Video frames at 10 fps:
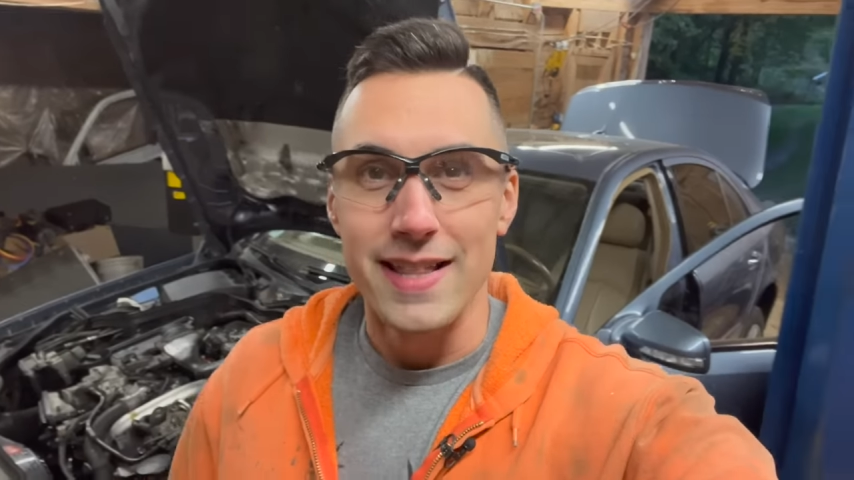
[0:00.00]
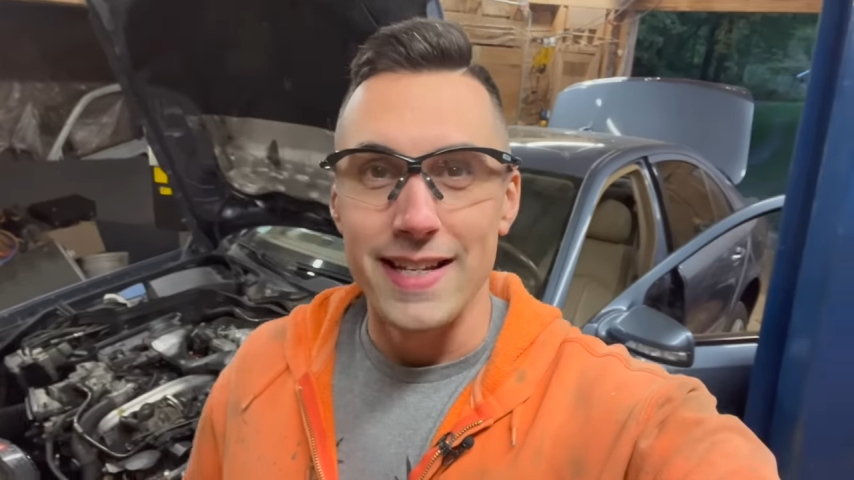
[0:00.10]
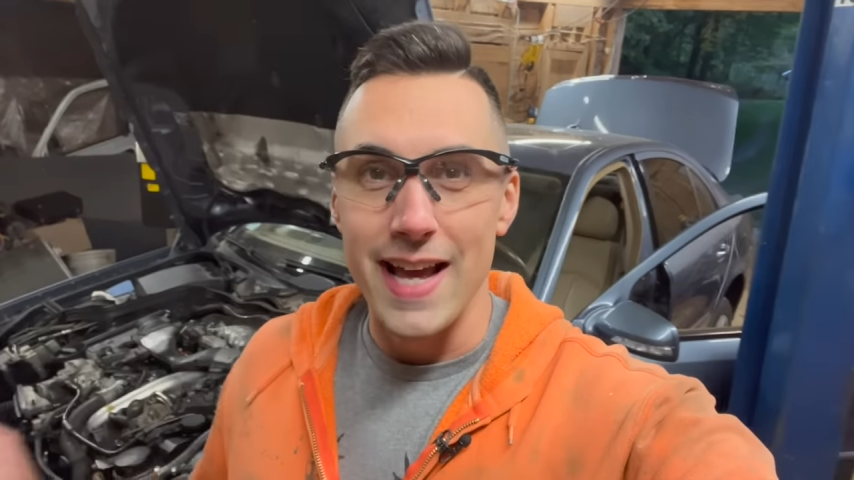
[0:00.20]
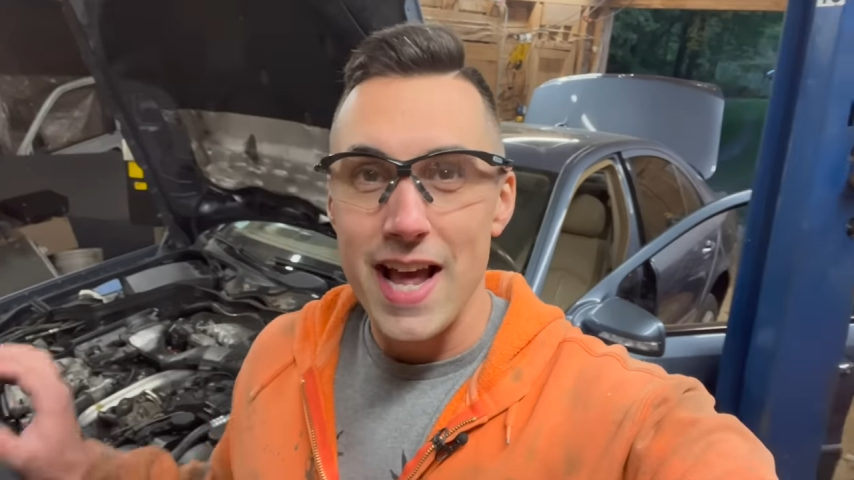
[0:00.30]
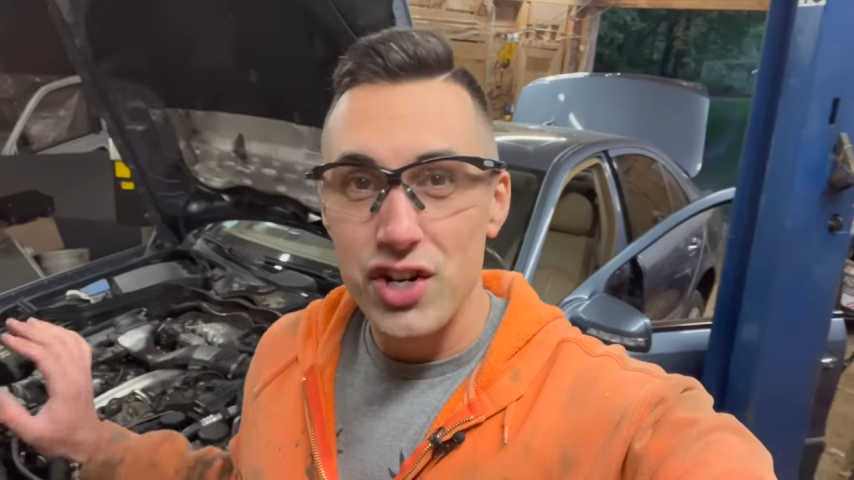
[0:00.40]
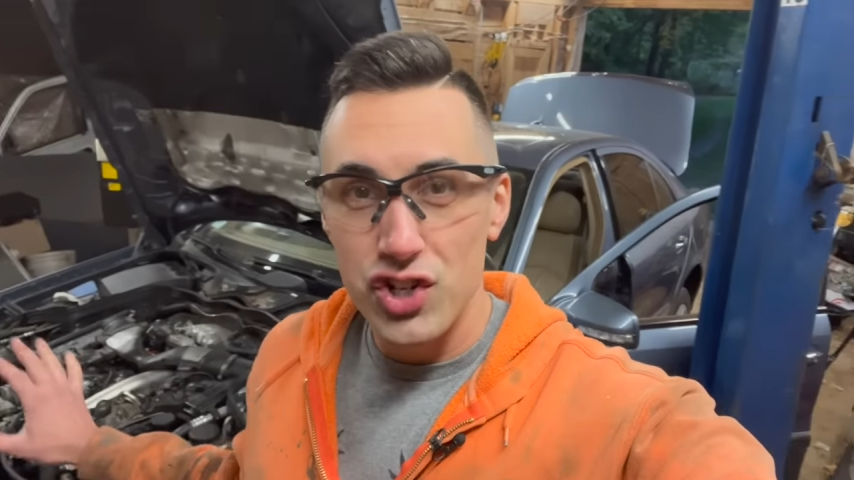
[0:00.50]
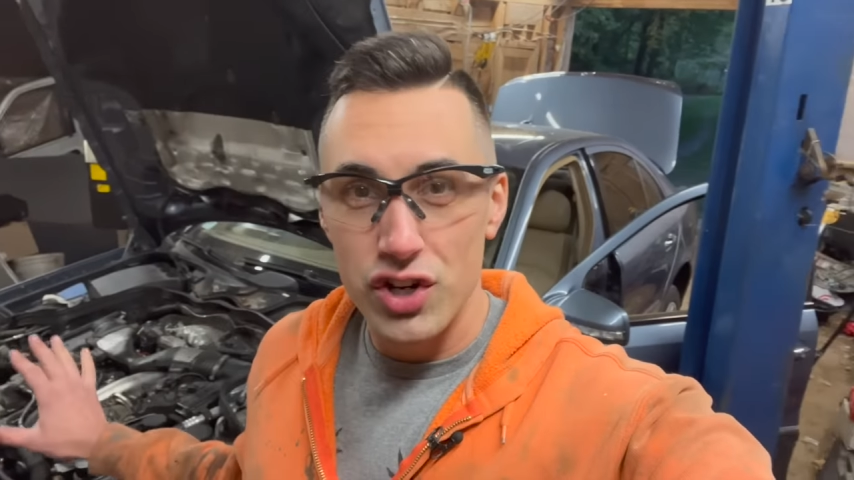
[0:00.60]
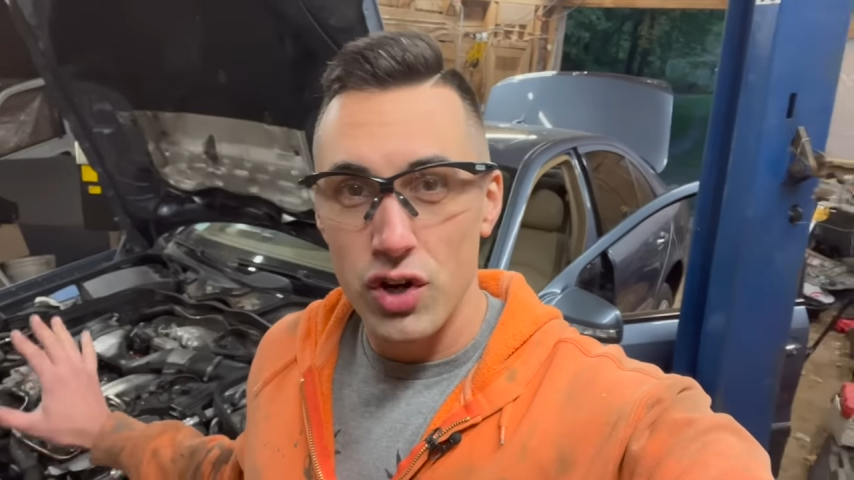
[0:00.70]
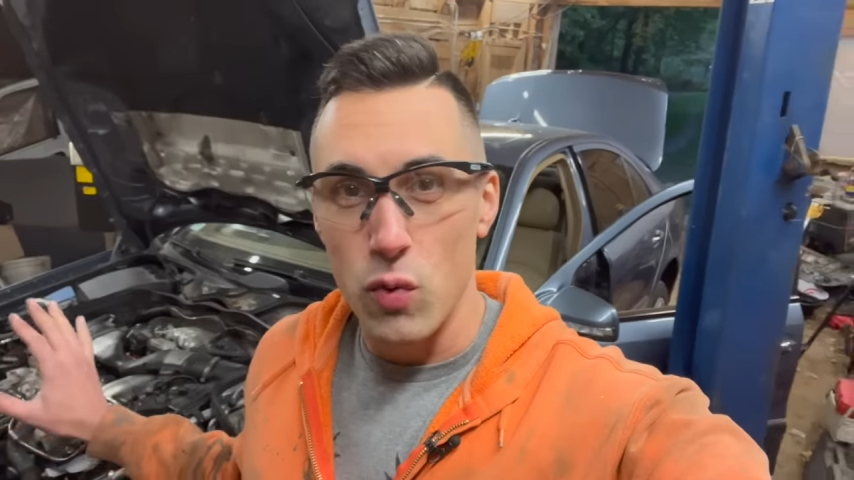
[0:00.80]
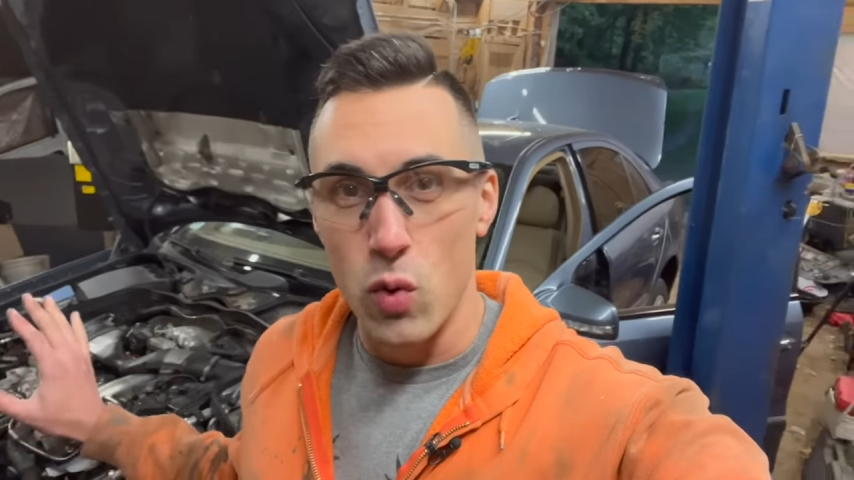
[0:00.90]
The
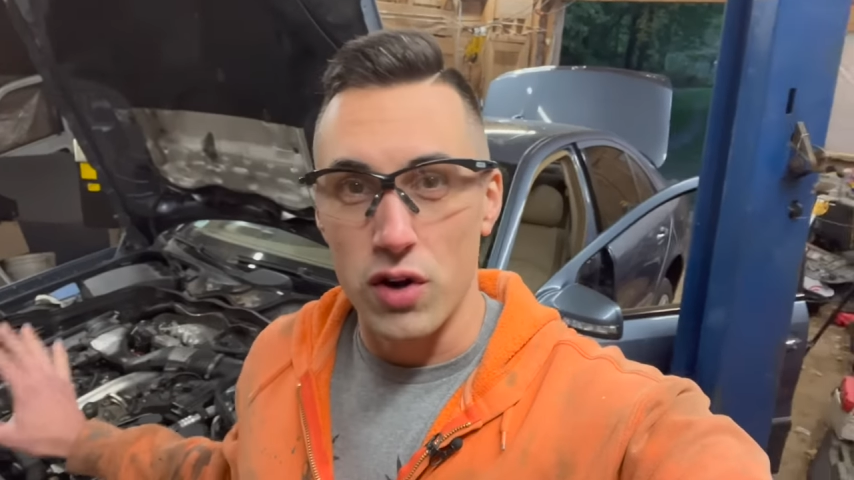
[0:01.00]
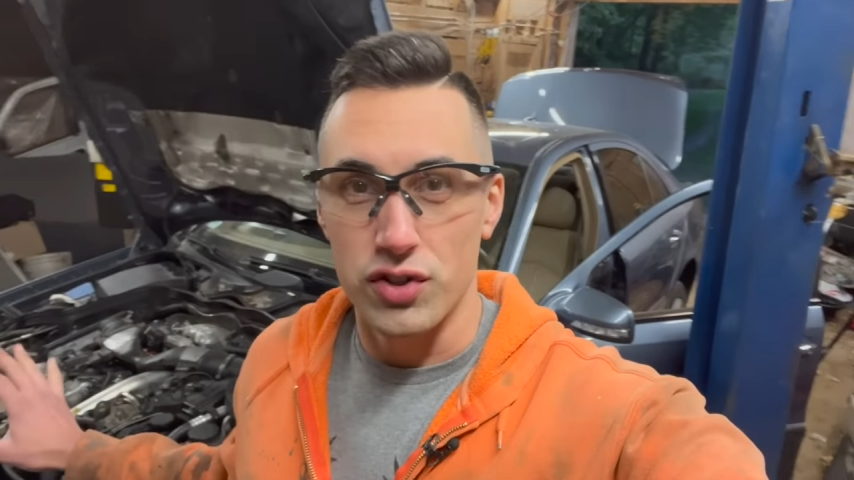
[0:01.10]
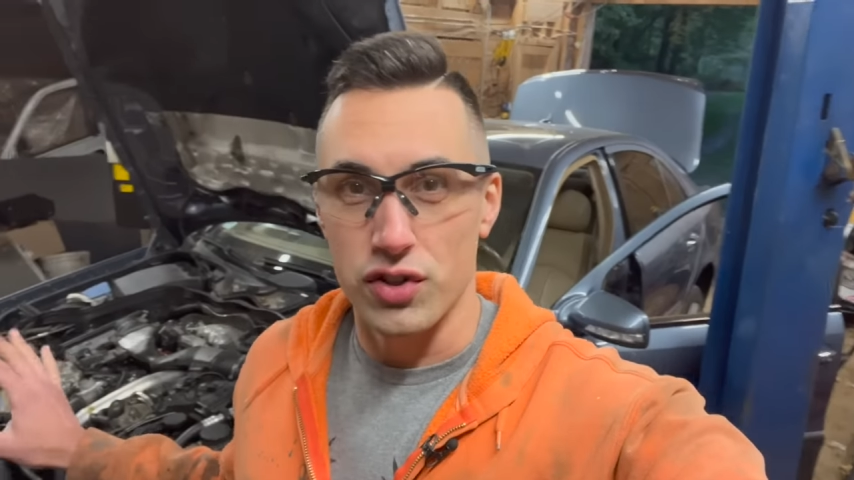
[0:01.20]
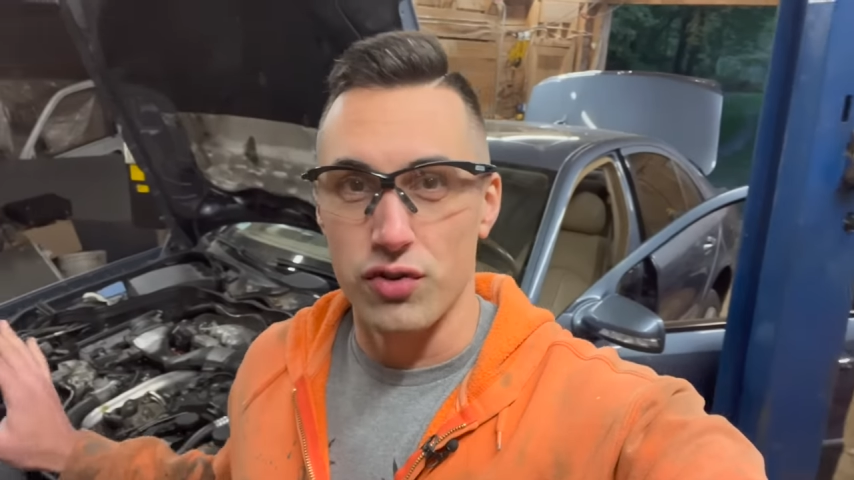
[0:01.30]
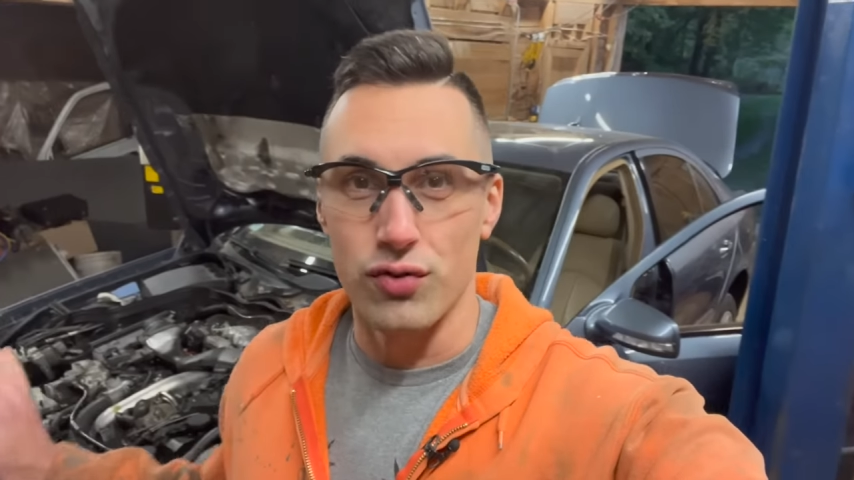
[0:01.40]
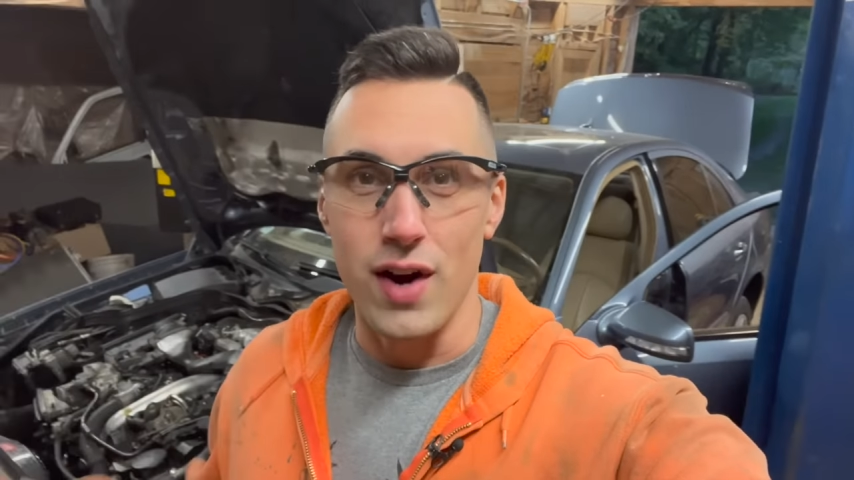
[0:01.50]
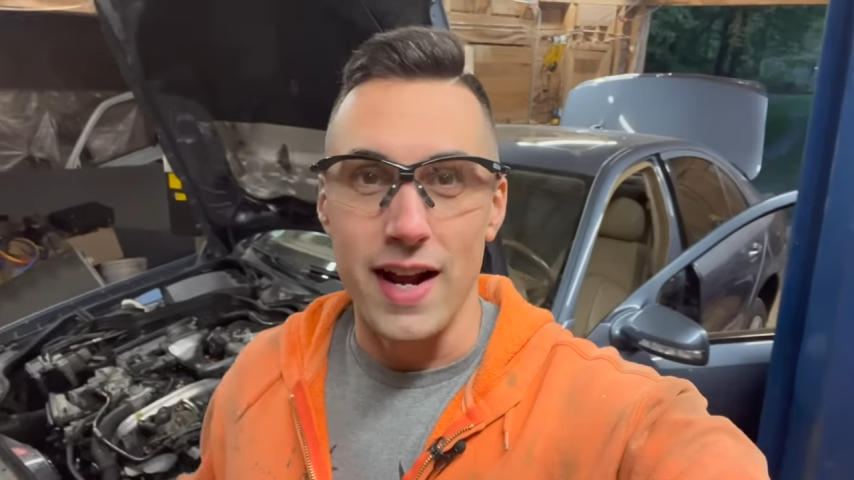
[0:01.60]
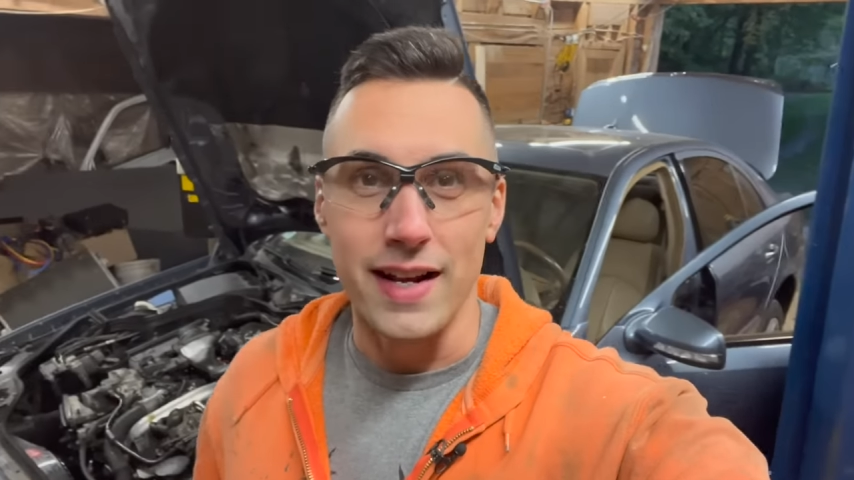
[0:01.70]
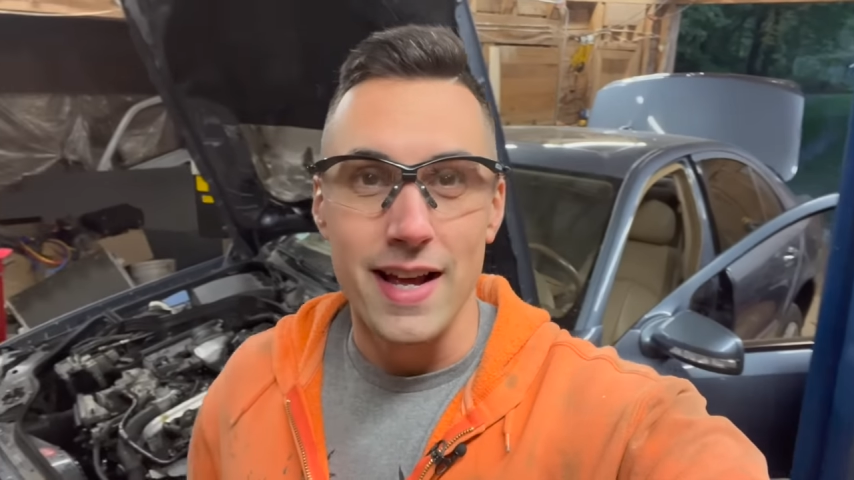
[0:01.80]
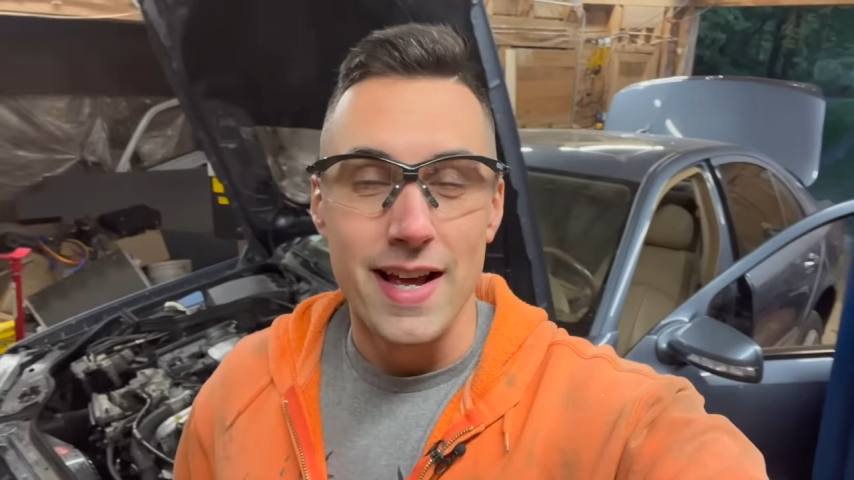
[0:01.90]
engine works great.